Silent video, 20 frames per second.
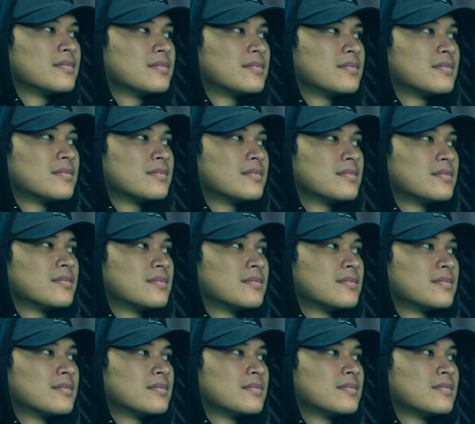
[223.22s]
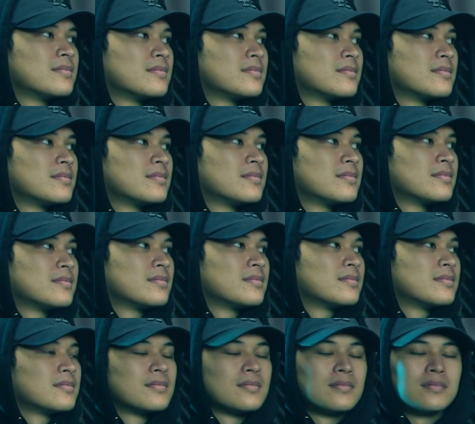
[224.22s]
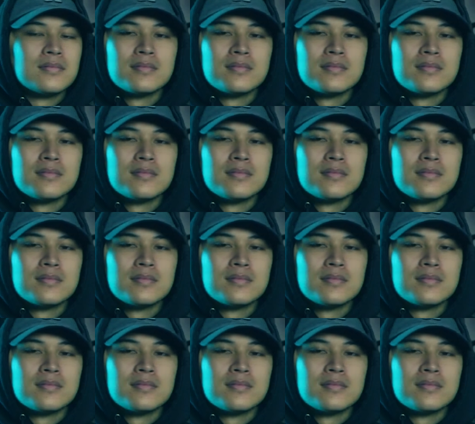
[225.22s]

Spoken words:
The person shown says nothing.